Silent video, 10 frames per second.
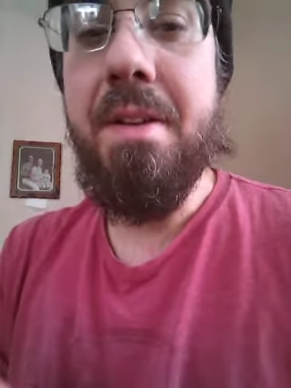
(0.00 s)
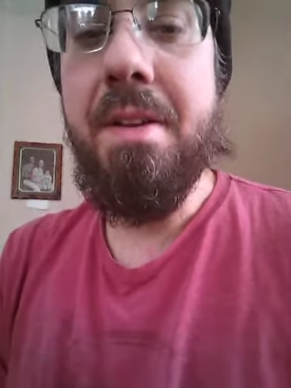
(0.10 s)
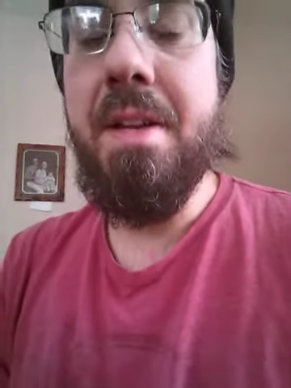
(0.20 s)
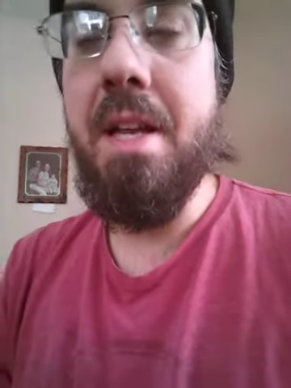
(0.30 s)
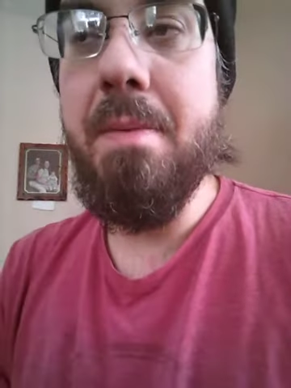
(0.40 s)

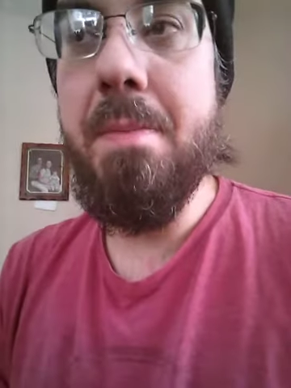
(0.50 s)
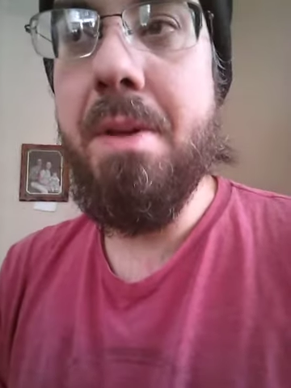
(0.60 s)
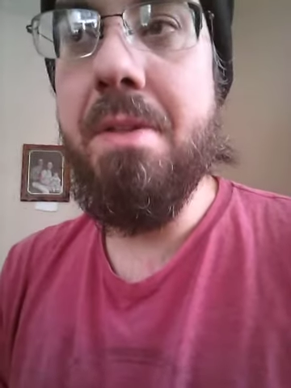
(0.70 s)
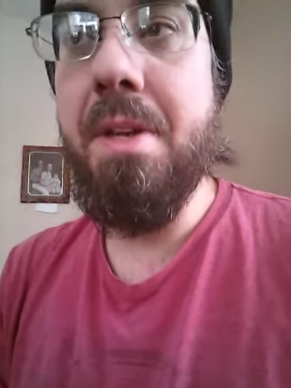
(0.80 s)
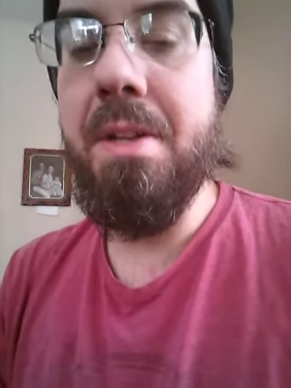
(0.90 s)
You might
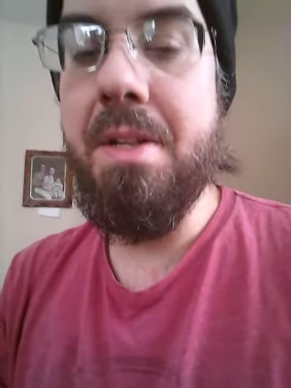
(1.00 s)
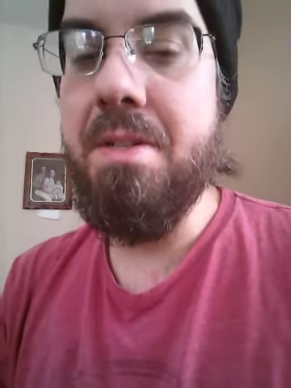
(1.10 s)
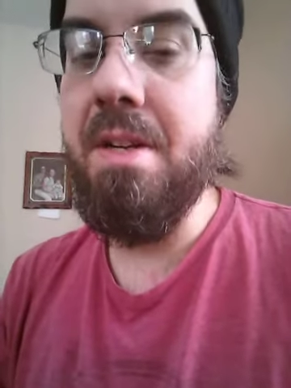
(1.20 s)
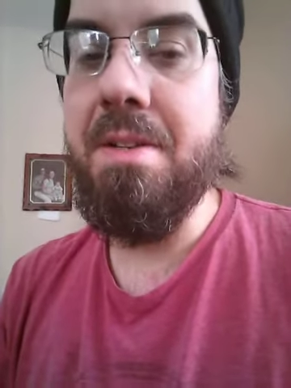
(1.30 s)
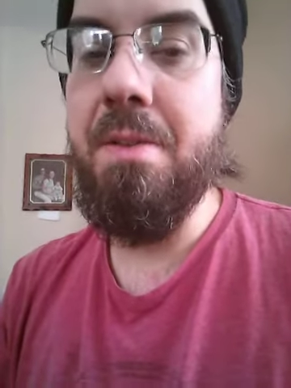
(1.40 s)
be thinking
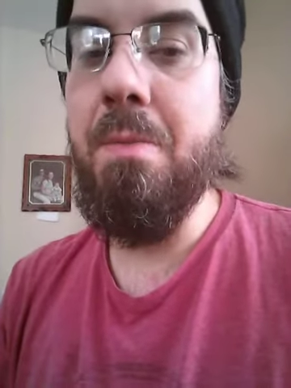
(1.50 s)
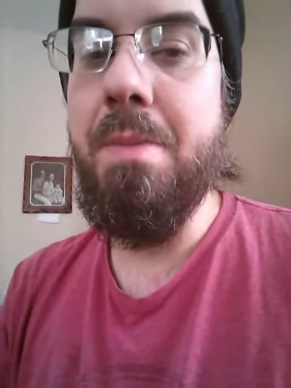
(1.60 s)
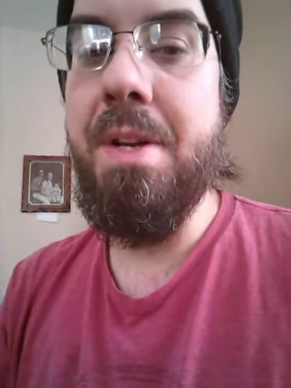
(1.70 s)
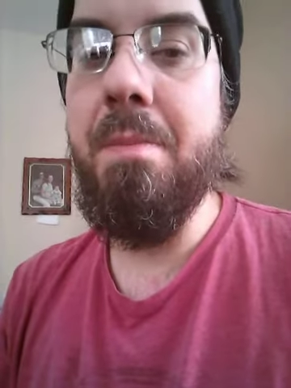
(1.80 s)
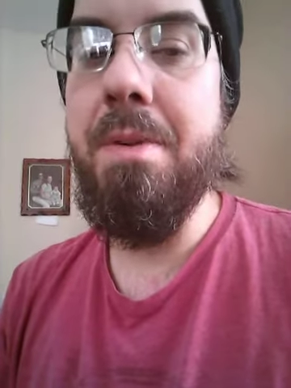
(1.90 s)
that's not too
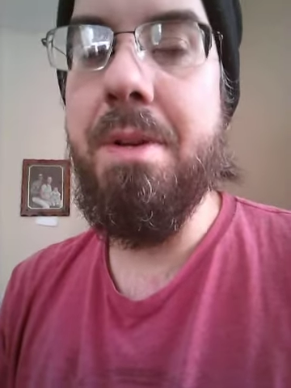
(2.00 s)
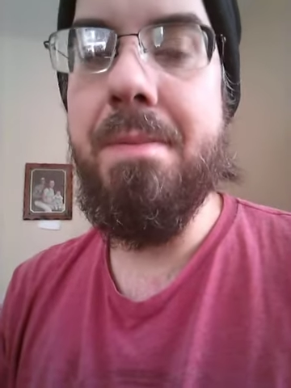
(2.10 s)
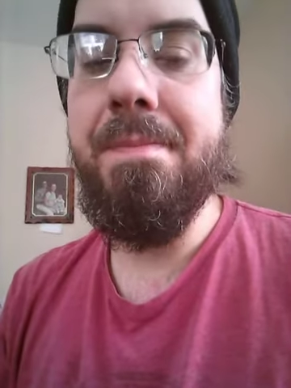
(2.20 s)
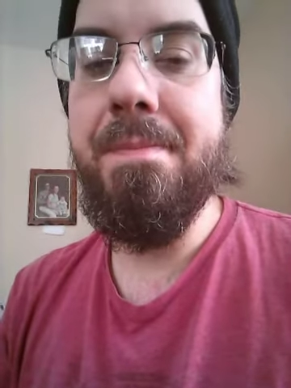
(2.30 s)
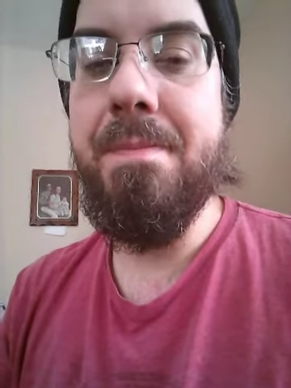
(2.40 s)
big, but
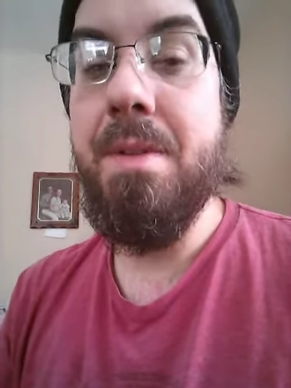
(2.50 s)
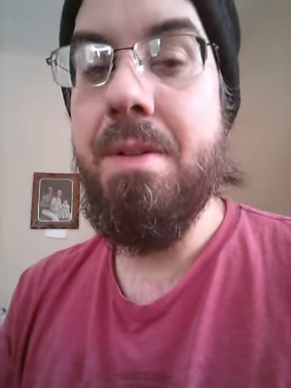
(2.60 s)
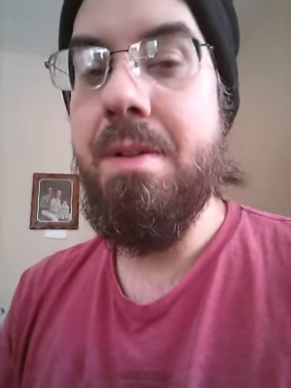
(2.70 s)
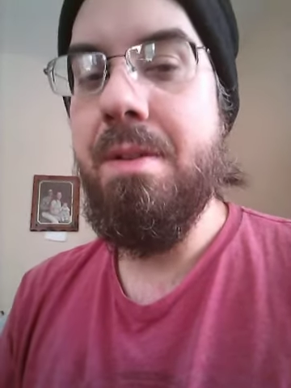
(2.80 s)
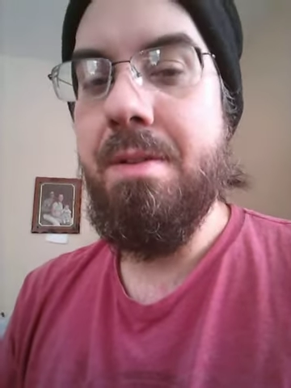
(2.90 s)

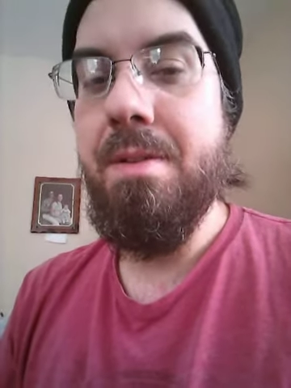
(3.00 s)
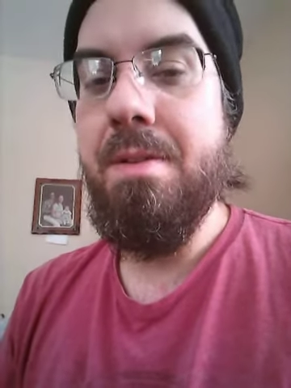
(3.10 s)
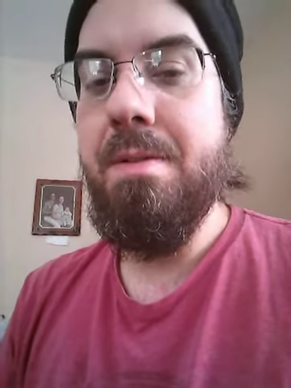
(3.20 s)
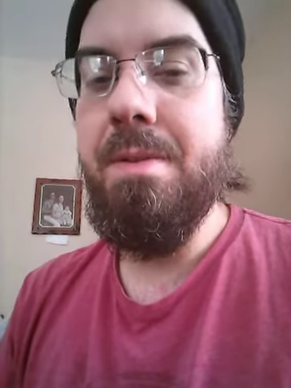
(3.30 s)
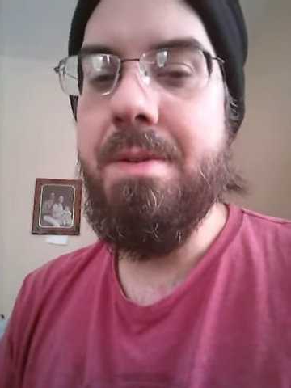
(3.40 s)

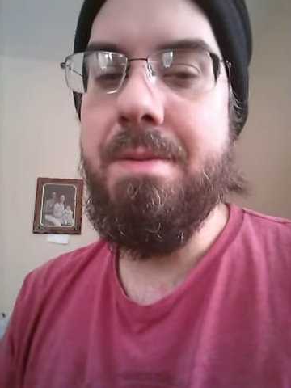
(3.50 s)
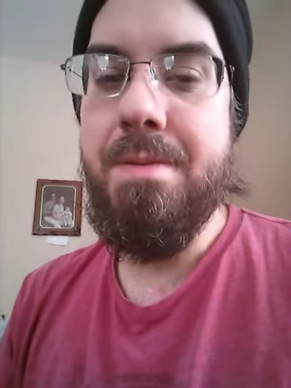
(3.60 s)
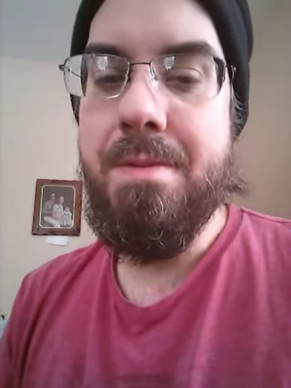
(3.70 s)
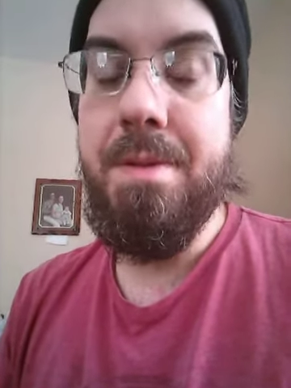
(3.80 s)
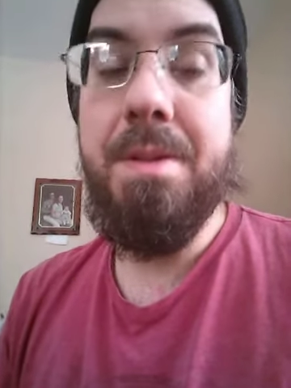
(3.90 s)
well,
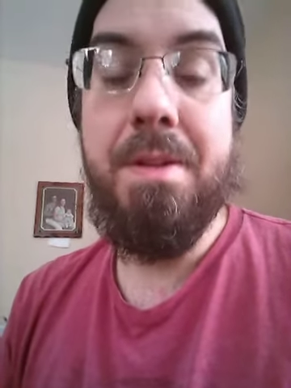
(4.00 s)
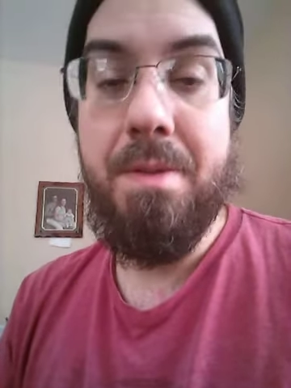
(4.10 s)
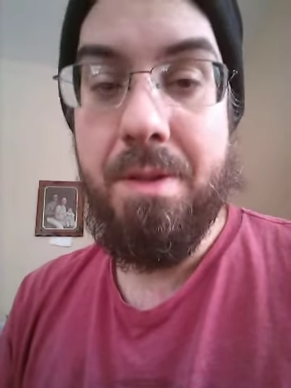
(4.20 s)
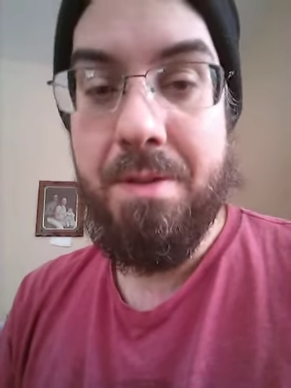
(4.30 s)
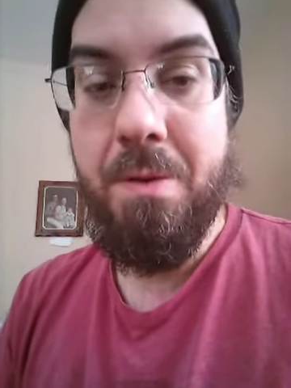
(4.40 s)

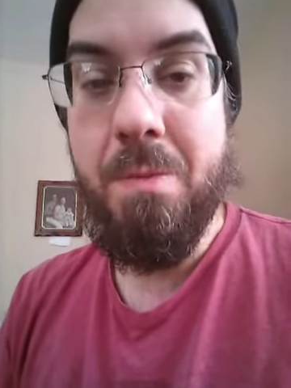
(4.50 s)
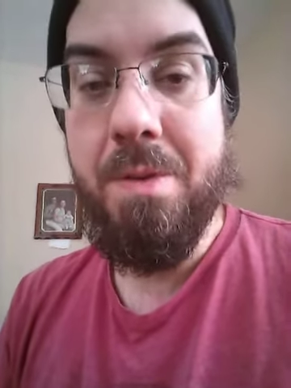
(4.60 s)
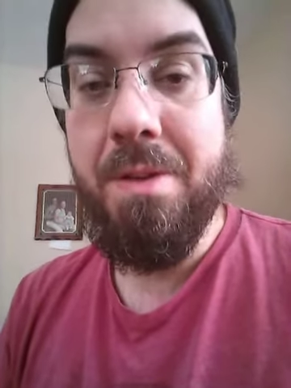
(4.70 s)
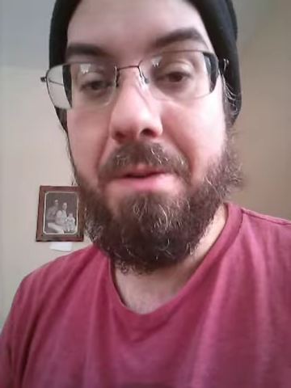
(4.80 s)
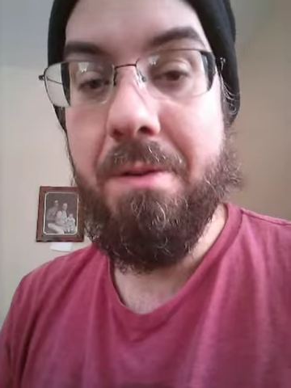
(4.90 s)
that's true.
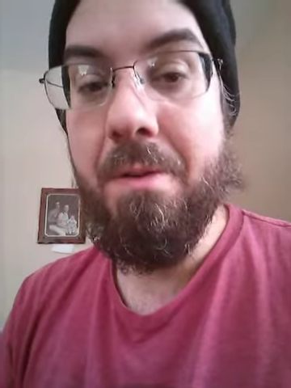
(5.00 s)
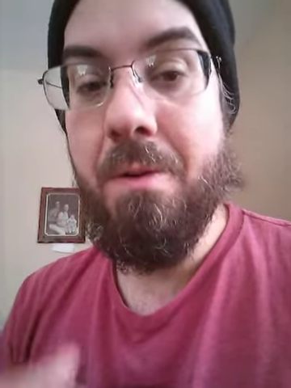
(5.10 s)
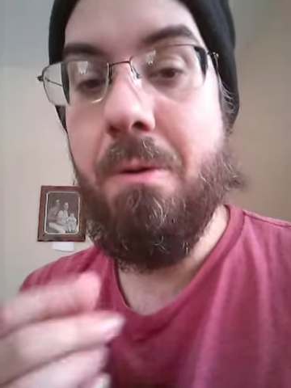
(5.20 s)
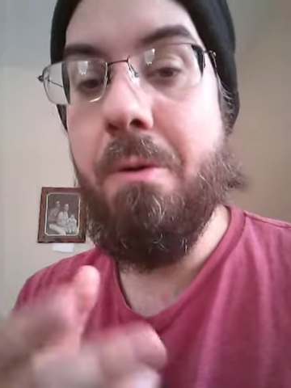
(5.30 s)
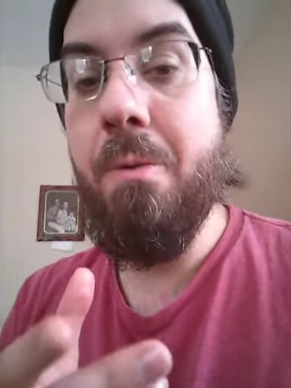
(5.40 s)
But their
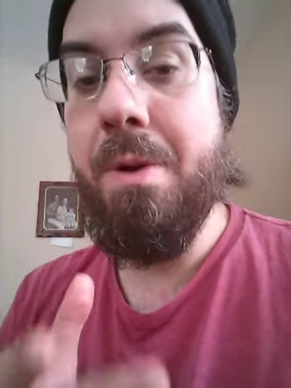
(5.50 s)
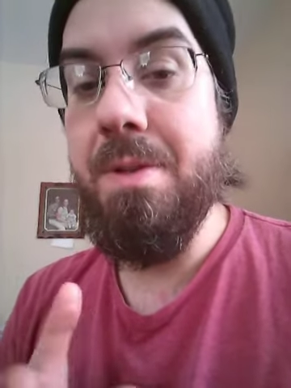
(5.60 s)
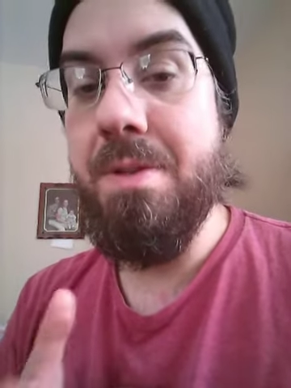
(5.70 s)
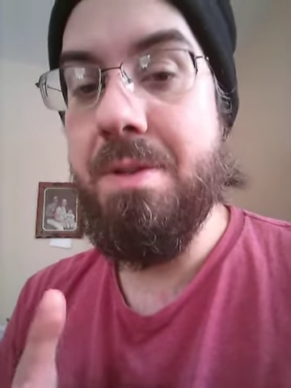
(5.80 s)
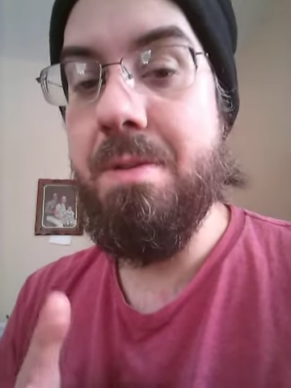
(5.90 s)
growth rate
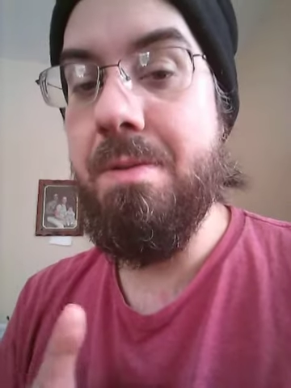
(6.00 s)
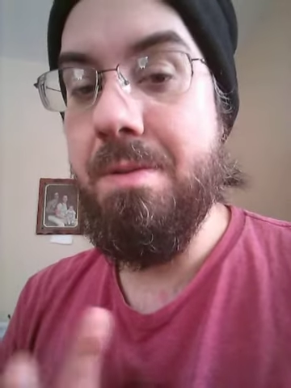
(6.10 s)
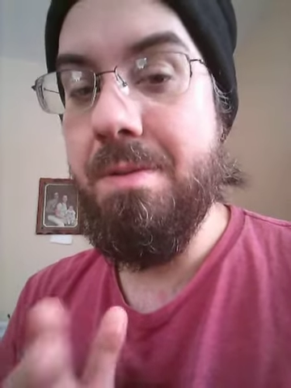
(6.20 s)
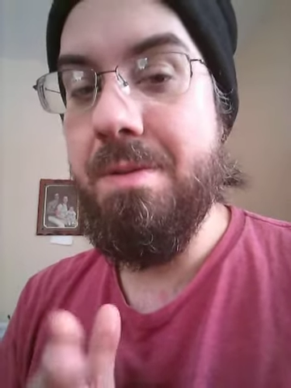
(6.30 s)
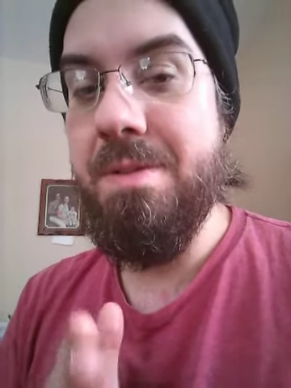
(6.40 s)
is
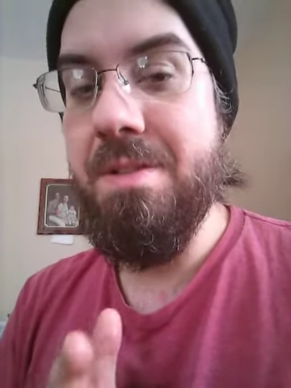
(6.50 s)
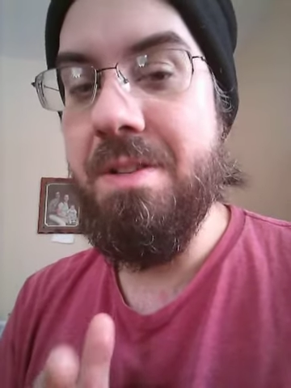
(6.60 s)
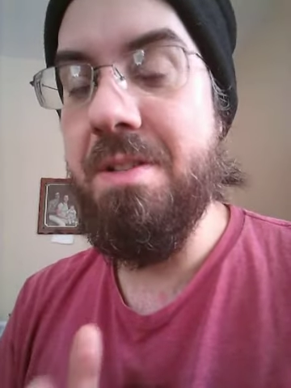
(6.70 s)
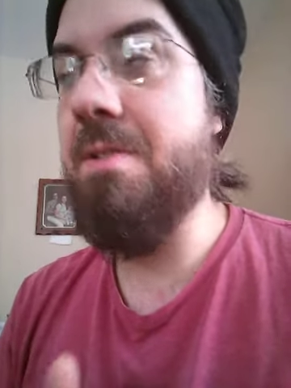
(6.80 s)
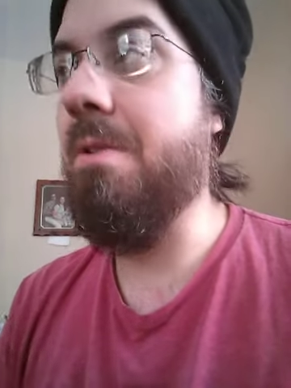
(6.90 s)

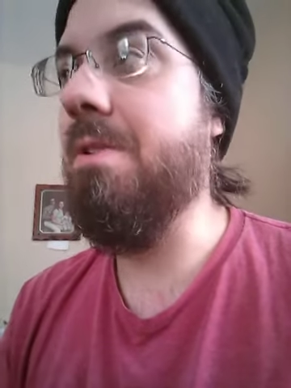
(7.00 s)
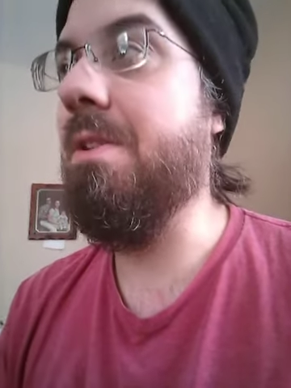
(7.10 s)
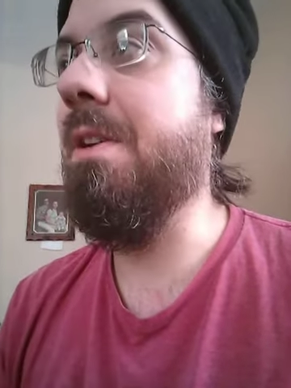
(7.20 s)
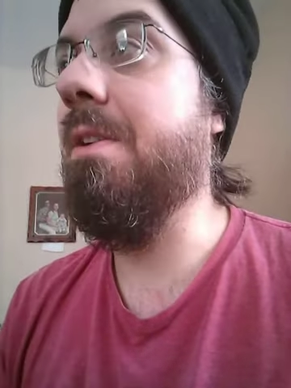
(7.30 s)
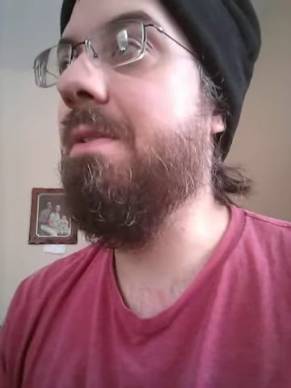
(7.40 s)

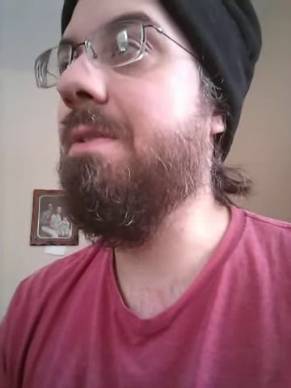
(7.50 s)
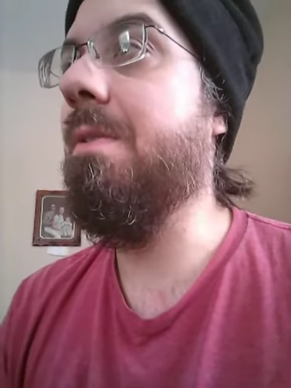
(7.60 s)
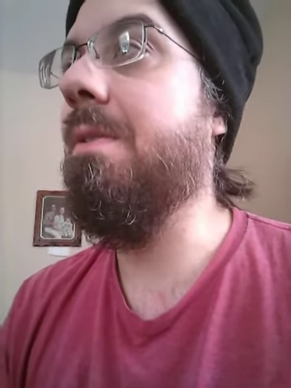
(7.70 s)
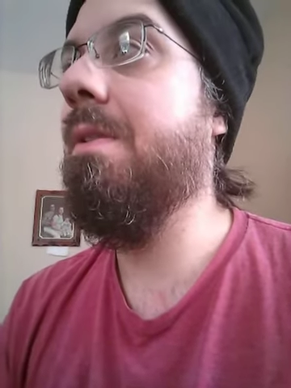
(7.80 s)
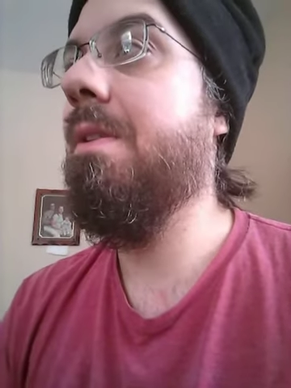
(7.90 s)
interesting, So